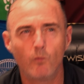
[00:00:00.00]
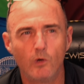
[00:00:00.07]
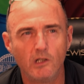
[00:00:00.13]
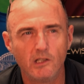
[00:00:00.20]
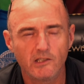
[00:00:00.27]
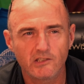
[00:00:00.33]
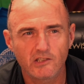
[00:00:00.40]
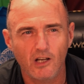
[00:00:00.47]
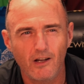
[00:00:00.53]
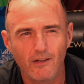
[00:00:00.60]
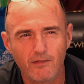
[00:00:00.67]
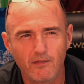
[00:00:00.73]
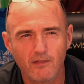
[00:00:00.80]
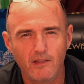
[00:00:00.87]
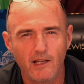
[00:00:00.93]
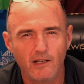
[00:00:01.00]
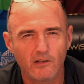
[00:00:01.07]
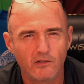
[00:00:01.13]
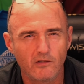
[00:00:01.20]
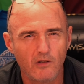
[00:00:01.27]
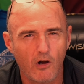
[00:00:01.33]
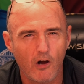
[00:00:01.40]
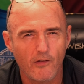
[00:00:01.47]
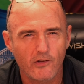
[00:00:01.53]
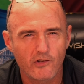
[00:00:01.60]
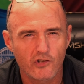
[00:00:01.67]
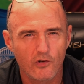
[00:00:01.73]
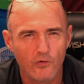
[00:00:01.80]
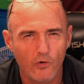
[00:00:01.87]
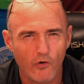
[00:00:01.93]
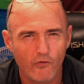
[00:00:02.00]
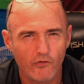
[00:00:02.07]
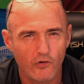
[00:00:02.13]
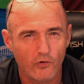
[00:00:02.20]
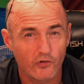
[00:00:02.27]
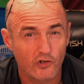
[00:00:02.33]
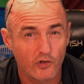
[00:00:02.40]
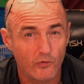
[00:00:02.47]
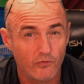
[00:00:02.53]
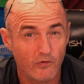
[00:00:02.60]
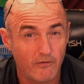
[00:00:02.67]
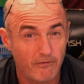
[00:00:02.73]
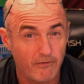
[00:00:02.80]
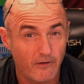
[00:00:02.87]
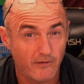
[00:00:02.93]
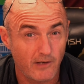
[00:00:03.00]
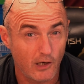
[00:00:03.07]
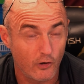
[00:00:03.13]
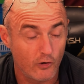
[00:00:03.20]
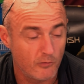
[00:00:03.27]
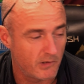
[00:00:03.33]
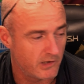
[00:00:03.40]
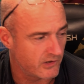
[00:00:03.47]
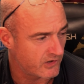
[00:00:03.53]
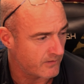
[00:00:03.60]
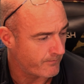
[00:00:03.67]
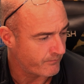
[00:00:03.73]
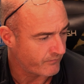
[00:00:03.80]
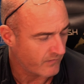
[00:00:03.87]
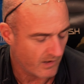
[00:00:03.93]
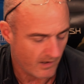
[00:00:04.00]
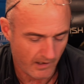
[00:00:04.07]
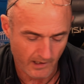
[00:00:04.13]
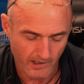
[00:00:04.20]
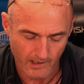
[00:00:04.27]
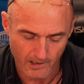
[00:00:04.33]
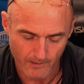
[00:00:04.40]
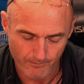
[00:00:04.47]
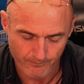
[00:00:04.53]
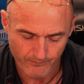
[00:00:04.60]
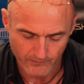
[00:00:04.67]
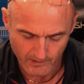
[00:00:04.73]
was, I think, either 200 or 250 lumens, and